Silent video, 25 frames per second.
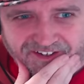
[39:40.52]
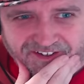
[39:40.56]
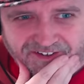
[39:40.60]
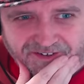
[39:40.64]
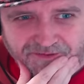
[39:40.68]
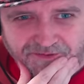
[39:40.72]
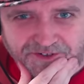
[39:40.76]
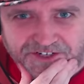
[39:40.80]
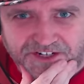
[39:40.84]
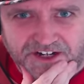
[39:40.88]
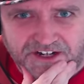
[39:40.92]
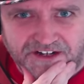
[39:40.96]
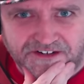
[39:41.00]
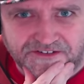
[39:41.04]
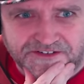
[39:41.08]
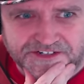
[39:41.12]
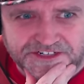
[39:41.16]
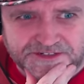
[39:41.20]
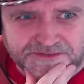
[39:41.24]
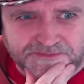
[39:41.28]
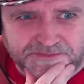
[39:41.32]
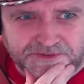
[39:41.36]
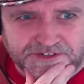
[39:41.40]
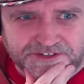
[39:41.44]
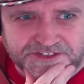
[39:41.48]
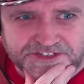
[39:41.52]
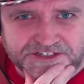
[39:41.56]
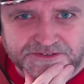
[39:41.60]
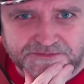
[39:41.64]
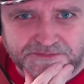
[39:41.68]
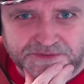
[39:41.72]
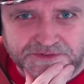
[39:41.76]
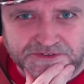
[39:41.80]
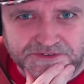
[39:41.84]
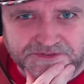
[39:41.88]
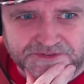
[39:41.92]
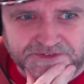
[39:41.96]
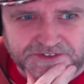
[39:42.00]
Was I
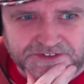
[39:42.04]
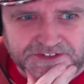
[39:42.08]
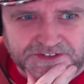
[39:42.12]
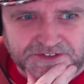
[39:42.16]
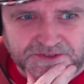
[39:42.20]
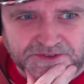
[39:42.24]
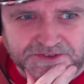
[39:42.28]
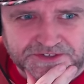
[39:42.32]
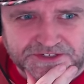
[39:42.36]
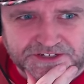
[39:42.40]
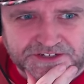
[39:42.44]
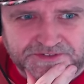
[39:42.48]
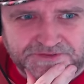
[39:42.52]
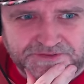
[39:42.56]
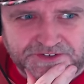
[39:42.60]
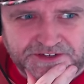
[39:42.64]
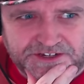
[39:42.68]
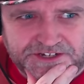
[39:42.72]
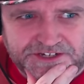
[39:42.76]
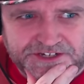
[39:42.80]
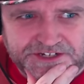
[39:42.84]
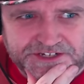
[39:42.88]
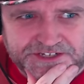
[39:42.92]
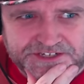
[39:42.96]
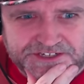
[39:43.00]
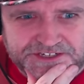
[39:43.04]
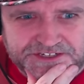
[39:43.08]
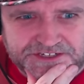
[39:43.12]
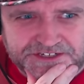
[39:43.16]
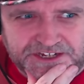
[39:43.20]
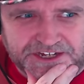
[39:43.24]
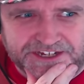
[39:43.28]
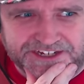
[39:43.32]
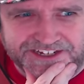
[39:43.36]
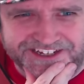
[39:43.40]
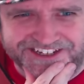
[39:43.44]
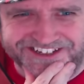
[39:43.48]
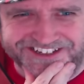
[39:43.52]
responsible for the autophages?
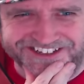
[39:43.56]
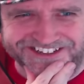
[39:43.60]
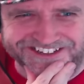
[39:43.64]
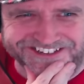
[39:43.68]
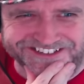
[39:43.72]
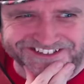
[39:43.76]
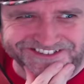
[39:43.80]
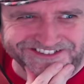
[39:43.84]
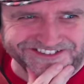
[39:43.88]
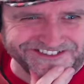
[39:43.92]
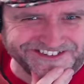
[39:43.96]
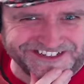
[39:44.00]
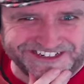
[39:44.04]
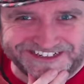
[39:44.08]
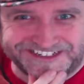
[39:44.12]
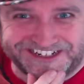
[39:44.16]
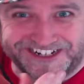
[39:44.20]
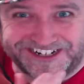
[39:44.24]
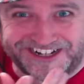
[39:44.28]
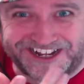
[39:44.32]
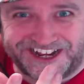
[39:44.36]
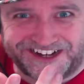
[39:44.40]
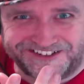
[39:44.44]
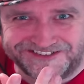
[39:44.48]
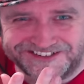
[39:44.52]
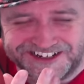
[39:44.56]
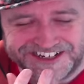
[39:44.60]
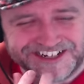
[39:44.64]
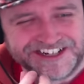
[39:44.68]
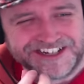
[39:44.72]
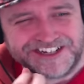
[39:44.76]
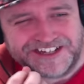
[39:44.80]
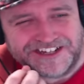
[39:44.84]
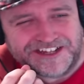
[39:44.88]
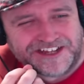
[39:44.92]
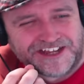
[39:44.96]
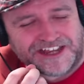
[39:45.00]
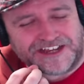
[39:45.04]
I don't know.
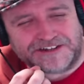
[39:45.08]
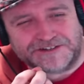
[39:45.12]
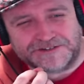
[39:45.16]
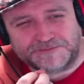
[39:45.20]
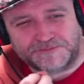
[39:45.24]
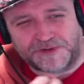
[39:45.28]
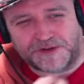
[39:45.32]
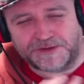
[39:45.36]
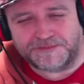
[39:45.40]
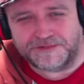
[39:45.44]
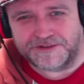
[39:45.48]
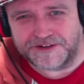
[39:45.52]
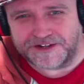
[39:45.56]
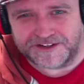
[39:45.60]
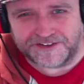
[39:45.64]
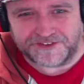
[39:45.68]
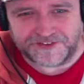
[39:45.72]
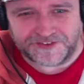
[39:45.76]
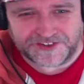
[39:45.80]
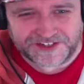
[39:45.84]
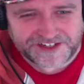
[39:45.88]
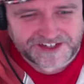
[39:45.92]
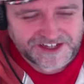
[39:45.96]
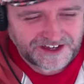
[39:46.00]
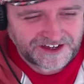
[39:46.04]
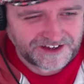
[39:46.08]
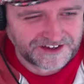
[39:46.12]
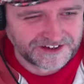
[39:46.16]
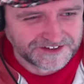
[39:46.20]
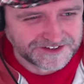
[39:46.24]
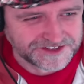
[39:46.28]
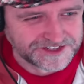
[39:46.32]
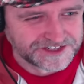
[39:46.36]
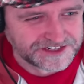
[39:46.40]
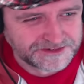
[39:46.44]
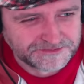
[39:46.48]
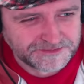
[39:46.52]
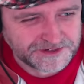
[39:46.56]
It was probably on the
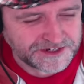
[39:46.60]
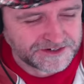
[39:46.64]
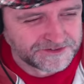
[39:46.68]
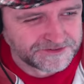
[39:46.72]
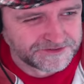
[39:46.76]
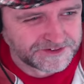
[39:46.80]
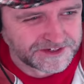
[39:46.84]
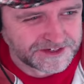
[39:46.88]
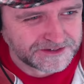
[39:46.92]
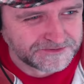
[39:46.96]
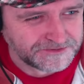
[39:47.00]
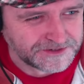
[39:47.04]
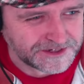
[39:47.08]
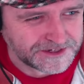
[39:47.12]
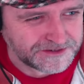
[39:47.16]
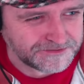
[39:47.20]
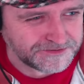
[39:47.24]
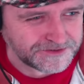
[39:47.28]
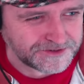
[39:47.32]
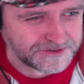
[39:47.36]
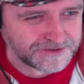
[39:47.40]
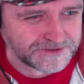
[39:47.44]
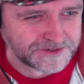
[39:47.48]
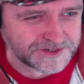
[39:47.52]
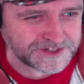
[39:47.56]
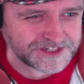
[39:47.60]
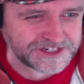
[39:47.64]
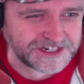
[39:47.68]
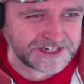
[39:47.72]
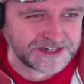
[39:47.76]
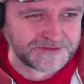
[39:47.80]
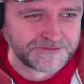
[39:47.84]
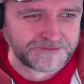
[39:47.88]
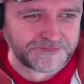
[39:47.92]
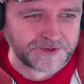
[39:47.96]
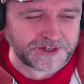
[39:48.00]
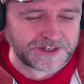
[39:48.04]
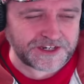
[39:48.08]
cards, to be fair, people, wasn't
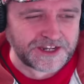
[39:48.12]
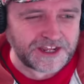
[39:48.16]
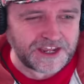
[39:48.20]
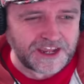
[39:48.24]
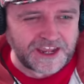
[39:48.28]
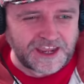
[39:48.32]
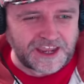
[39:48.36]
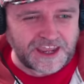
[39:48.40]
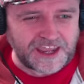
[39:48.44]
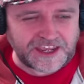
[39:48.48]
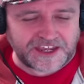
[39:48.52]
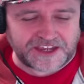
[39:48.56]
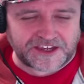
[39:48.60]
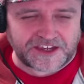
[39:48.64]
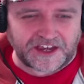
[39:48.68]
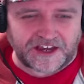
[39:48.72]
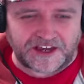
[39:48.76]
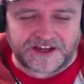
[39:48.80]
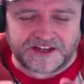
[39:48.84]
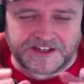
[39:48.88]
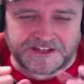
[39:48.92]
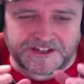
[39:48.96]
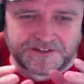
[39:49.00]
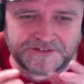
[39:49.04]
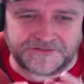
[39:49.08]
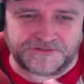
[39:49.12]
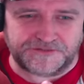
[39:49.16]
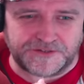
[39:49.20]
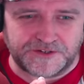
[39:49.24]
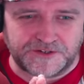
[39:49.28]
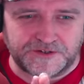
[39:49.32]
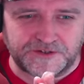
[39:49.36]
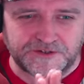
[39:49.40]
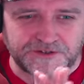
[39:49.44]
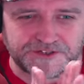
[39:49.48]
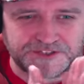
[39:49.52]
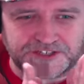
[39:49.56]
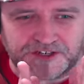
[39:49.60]
it? But it kind of
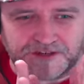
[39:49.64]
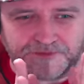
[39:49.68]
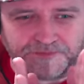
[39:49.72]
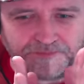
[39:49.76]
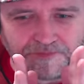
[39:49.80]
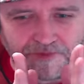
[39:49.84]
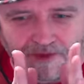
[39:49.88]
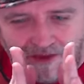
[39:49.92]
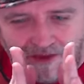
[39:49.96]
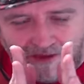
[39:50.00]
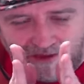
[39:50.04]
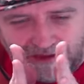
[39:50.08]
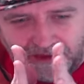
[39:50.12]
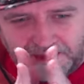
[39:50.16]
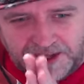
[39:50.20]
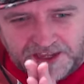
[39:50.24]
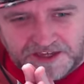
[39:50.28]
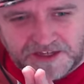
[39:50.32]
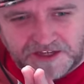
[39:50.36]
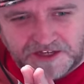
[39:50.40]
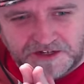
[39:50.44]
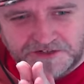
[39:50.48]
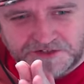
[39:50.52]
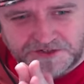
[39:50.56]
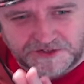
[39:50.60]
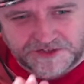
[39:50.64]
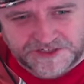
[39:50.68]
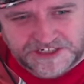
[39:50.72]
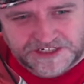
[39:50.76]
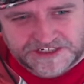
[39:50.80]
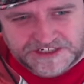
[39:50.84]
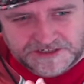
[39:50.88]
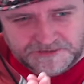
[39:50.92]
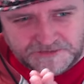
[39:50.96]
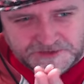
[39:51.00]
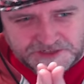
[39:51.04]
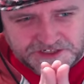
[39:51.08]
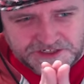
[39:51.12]
feels that echoes or
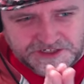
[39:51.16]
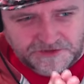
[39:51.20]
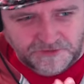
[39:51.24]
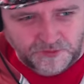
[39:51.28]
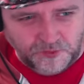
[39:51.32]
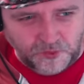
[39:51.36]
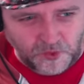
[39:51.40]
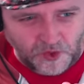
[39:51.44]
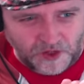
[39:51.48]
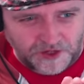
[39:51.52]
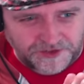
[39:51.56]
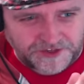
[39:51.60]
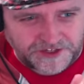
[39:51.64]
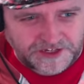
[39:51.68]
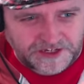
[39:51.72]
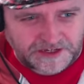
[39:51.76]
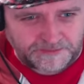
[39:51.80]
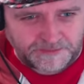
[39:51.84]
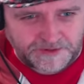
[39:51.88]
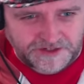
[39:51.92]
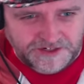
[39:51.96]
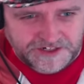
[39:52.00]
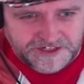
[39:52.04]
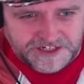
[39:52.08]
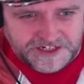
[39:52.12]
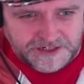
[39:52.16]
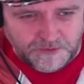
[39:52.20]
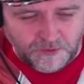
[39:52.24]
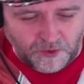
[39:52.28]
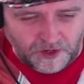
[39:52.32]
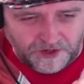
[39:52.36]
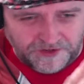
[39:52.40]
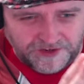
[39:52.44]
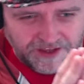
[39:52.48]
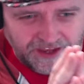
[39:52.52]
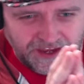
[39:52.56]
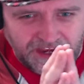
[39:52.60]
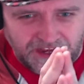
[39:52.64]
sentiments of what the community
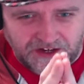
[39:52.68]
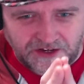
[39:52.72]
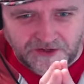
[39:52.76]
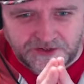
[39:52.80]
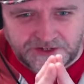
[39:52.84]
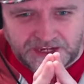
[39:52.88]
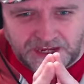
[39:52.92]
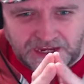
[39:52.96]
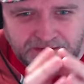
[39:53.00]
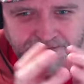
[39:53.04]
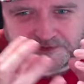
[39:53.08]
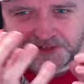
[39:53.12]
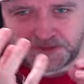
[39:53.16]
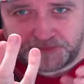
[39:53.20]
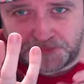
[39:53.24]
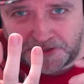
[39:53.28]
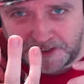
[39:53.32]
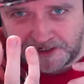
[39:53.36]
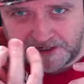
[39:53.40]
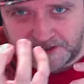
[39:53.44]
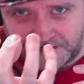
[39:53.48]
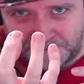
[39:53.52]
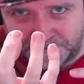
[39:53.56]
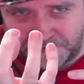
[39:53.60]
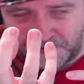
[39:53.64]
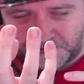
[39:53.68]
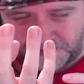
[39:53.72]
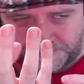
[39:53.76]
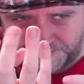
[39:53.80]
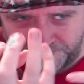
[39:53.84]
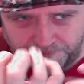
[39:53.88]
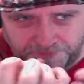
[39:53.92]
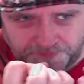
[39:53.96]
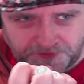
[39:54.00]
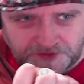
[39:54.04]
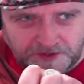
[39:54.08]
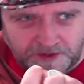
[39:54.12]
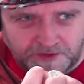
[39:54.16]
want. Hello Games are picking up on
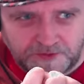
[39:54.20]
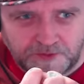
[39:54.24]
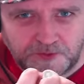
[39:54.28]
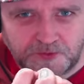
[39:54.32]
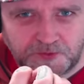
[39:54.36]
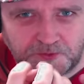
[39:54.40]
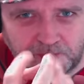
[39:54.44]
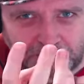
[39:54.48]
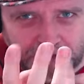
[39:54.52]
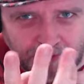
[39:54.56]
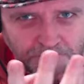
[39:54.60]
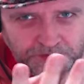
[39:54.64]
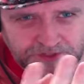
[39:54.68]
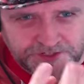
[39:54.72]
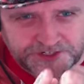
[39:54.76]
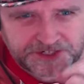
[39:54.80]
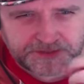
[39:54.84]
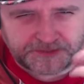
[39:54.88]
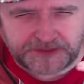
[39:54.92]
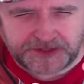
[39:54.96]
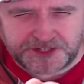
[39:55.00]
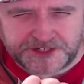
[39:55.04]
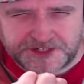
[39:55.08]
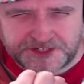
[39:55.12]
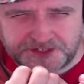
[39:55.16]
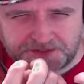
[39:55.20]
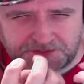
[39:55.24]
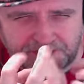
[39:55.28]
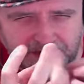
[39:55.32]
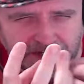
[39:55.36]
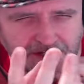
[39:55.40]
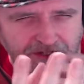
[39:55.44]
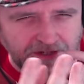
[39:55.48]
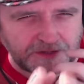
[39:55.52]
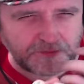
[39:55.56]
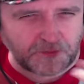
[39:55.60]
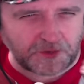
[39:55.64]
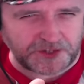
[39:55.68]
and going, oh, they want some of this, do
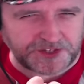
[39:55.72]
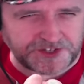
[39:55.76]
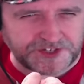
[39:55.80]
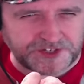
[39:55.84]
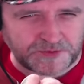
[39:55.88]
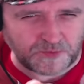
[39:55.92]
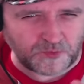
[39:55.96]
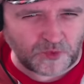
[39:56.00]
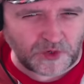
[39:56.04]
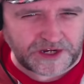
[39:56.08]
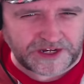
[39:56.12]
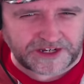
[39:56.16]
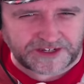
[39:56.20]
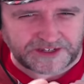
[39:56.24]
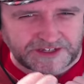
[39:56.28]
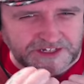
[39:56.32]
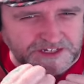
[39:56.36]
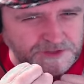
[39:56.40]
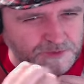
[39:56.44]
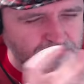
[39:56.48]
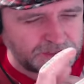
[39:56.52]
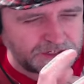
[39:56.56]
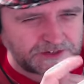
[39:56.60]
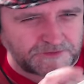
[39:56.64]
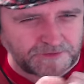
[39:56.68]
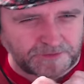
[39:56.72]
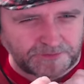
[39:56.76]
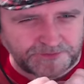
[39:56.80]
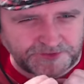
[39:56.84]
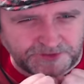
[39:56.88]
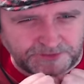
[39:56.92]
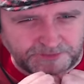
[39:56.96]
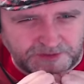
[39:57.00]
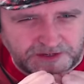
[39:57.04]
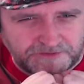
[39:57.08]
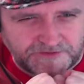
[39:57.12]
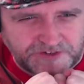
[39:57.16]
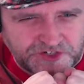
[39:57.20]
they? They want some weirdness. We're giving them
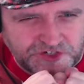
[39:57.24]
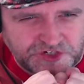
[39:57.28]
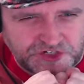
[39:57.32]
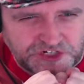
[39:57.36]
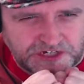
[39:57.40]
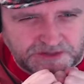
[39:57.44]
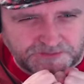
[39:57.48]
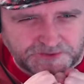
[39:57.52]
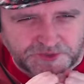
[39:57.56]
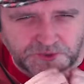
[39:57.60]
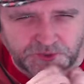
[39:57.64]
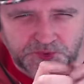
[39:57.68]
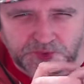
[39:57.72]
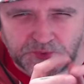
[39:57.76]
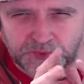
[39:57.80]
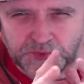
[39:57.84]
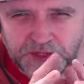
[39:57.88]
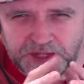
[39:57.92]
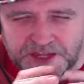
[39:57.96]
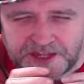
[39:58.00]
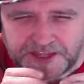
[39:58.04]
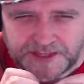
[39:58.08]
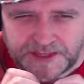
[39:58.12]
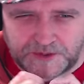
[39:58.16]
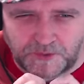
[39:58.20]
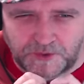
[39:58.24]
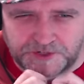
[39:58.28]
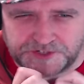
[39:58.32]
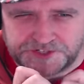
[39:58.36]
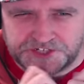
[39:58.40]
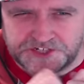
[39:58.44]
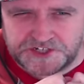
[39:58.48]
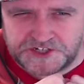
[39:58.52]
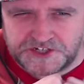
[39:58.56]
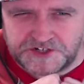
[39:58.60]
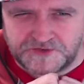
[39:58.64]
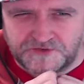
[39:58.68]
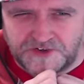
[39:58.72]
some living ships. Oh, they want
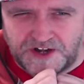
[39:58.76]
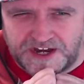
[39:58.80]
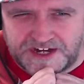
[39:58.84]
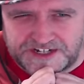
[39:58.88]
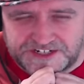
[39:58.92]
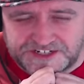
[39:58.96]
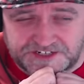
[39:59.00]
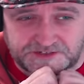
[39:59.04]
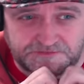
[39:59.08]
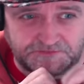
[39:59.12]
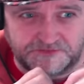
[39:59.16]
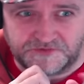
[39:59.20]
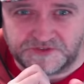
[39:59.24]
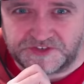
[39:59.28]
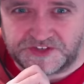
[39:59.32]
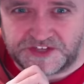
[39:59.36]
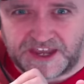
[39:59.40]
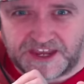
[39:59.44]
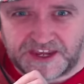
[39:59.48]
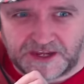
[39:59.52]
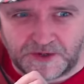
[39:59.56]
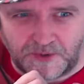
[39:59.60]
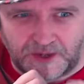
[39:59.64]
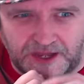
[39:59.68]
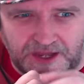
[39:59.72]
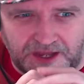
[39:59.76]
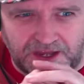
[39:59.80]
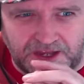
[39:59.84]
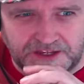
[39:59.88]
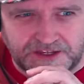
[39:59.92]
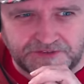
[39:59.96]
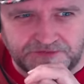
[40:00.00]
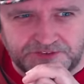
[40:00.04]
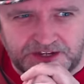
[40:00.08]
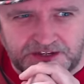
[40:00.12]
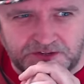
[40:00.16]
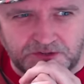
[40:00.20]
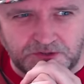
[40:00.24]
a new race. There you are.
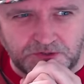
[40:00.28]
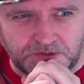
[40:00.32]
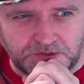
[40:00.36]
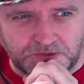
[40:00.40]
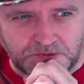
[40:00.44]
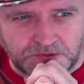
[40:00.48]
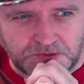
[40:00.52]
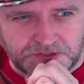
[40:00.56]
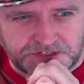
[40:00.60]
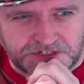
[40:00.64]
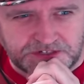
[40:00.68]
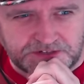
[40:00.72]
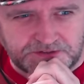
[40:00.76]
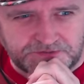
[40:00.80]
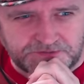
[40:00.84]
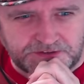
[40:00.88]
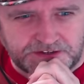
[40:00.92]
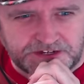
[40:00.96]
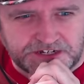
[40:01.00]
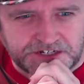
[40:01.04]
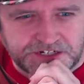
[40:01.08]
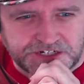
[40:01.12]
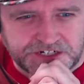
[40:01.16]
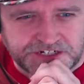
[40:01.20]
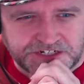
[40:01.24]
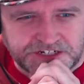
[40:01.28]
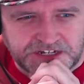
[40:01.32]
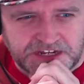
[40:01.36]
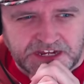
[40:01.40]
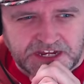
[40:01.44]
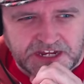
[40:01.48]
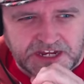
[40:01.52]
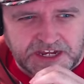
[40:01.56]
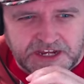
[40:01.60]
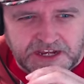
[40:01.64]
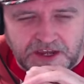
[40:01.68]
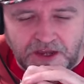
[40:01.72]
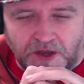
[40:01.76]
You've now got autophages.
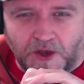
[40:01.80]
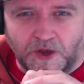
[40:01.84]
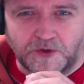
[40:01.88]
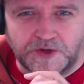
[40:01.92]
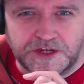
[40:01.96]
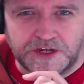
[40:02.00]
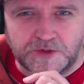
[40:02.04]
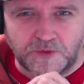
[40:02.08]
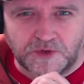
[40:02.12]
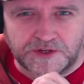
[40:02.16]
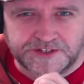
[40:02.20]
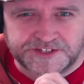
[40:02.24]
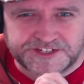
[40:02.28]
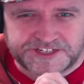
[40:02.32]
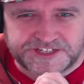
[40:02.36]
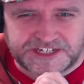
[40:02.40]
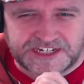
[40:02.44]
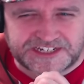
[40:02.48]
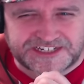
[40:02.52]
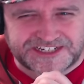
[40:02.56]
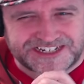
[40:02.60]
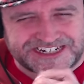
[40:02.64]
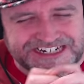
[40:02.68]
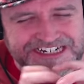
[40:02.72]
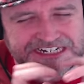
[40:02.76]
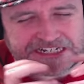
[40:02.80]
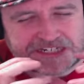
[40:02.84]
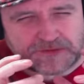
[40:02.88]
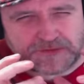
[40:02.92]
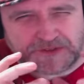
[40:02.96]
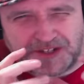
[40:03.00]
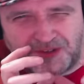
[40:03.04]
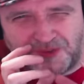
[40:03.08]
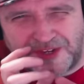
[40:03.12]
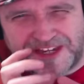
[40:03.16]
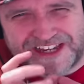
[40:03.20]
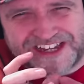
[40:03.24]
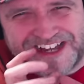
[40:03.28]
Oh, you want cities.
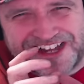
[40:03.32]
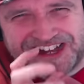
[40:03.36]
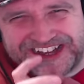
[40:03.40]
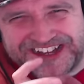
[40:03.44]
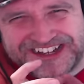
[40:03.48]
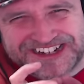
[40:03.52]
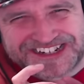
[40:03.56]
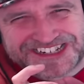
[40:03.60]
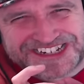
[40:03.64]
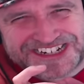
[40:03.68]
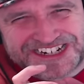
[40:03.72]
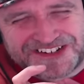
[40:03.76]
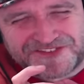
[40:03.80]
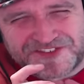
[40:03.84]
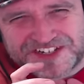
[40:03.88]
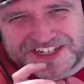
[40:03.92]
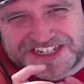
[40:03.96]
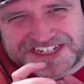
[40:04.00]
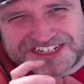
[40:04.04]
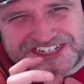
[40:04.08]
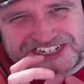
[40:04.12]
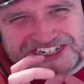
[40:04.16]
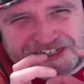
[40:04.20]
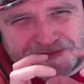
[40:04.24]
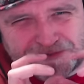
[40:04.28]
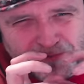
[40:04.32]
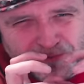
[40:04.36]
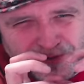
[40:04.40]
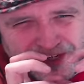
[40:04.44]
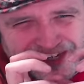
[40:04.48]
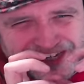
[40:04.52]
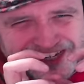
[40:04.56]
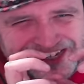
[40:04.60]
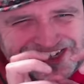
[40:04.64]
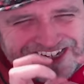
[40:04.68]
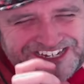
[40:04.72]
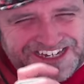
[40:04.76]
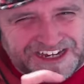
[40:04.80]
Well, we can't deliver cities, but we
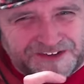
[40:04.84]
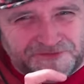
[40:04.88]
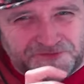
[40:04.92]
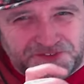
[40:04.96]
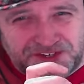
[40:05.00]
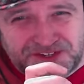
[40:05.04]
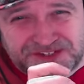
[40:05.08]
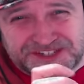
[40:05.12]
can give you